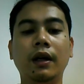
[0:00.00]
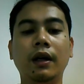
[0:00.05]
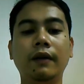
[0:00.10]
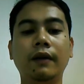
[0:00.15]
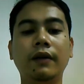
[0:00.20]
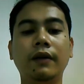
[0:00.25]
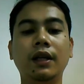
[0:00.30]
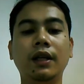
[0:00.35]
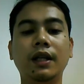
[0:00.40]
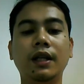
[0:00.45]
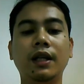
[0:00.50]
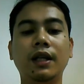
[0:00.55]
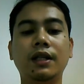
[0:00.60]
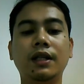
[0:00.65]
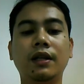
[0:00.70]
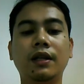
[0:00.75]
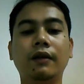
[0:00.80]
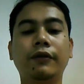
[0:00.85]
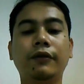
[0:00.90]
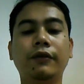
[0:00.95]
Even it
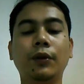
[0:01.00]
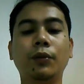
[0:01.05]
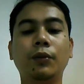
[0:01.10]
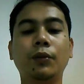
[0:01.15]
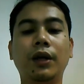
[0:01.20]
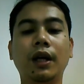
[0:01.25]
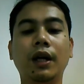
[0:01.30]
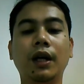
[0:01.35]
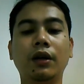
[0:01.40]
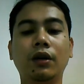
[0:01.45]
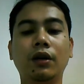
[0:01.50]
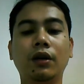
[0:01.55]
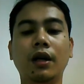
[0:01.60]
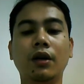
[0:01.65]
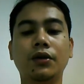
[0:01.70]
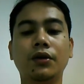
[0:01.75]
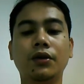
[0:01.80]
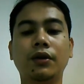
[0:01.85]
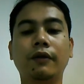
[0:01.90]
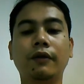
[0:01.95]
is easier for beginner
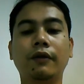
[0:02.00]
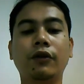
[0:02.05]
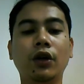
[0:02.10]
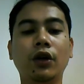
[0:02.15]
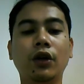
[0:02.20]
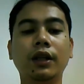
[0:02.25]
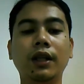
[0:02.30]
now. So if you